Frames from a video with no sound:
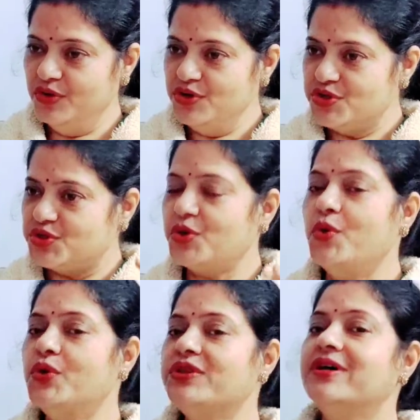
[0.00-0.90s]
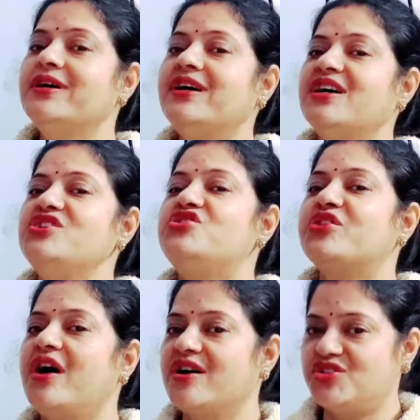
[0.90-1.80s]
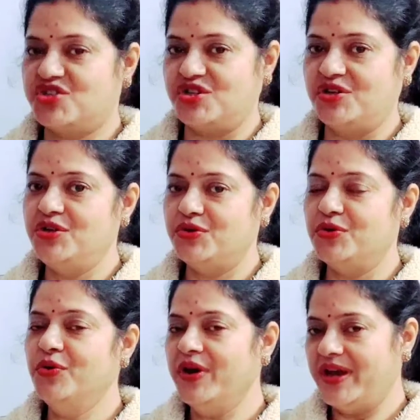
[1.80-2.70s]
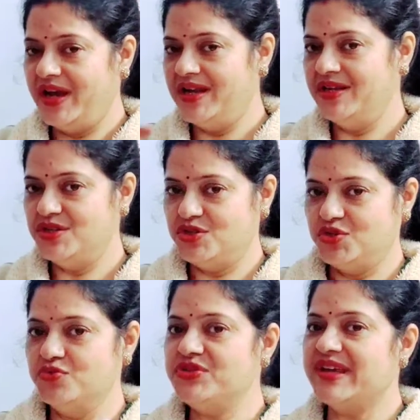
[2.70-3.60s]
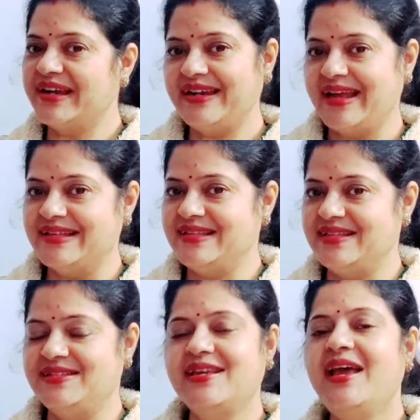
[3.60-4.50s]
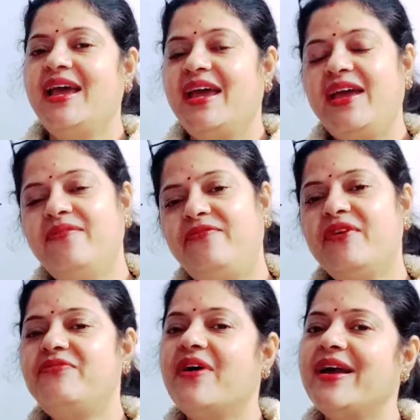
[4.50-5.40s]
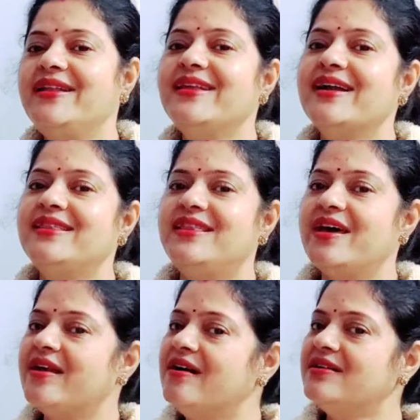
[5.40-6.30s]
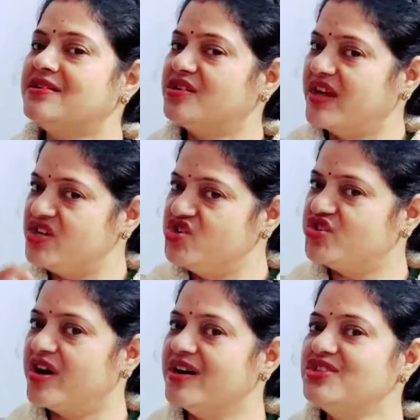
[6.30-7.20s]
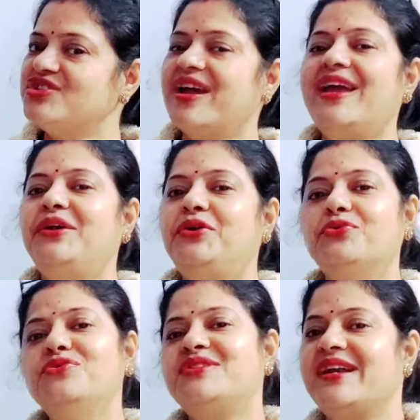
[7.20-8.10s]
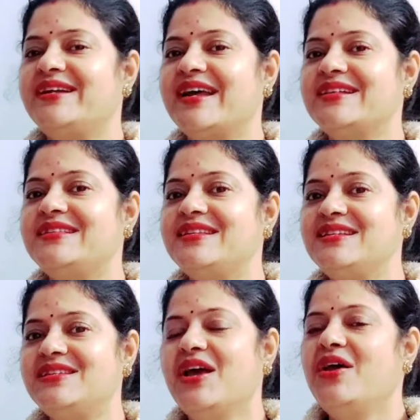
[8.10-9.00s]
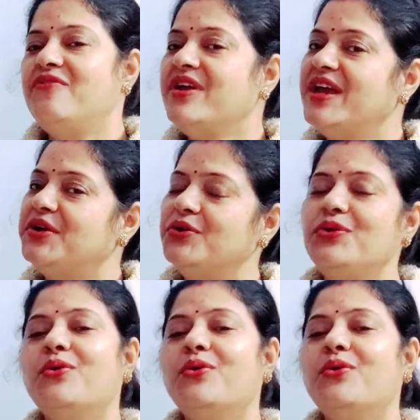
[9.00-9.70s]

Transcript: show the contrast, in two sentences. If we find that there are contrast in two sentences, we get to